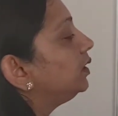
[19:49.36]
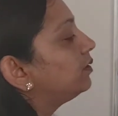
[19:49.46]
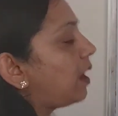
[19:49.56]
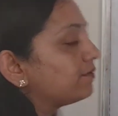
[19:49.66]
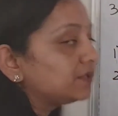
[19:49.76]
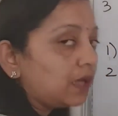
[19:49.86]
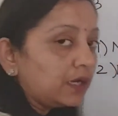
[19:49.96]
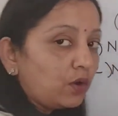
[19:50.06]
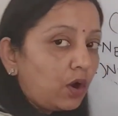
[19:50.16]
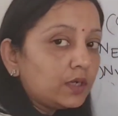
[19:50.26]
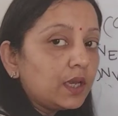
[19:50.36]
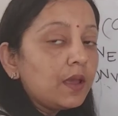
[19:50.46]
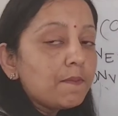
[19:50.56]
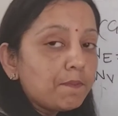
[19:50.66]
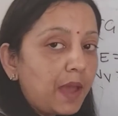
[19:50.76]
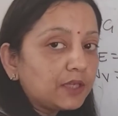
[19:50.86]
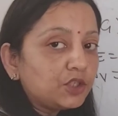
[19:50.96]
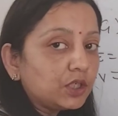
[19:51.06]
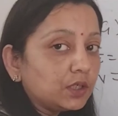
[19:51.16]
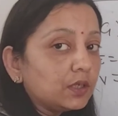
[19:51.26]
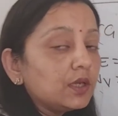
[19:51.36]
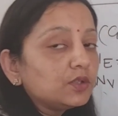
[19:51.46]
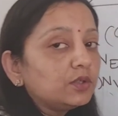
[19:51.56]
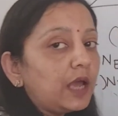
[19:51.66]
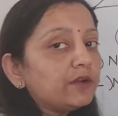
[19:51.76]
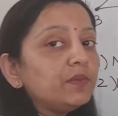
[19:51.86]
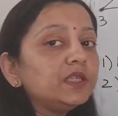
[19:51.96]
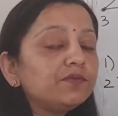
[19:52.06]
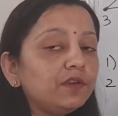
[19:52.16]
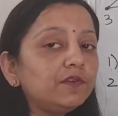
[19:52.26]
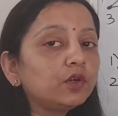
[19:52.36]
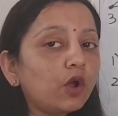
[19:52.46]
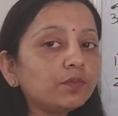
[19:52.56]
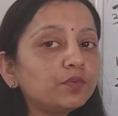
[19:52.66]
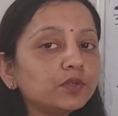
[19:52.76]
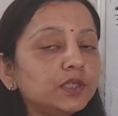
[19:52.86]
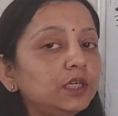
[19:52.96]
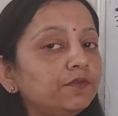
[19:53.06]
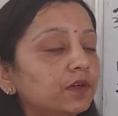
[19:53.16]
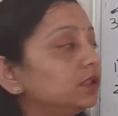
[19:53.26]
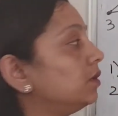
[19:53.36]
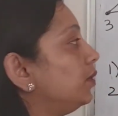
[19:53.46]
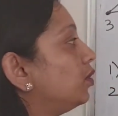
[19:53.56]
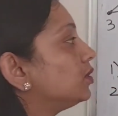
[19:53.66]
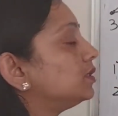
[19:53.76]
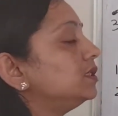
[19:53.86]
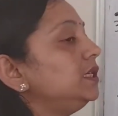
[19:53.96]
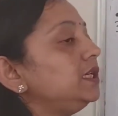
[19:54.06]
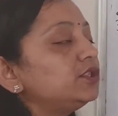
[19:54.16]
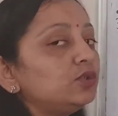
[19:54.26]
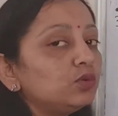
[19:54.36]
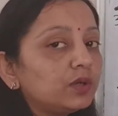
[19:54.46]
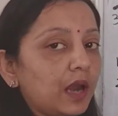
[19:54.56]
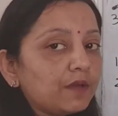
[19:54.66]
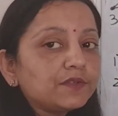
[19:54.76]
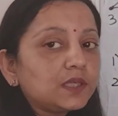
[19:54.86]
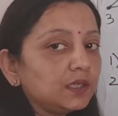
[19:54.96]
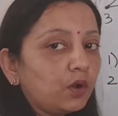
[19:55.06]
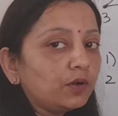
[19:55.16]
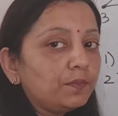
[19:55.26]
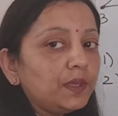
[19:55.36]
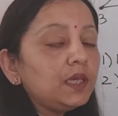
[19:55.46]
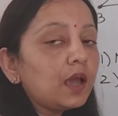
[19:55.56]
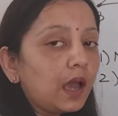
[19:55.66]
the graphs are not matching. So that means we will not proceed further because these two graphs cannot be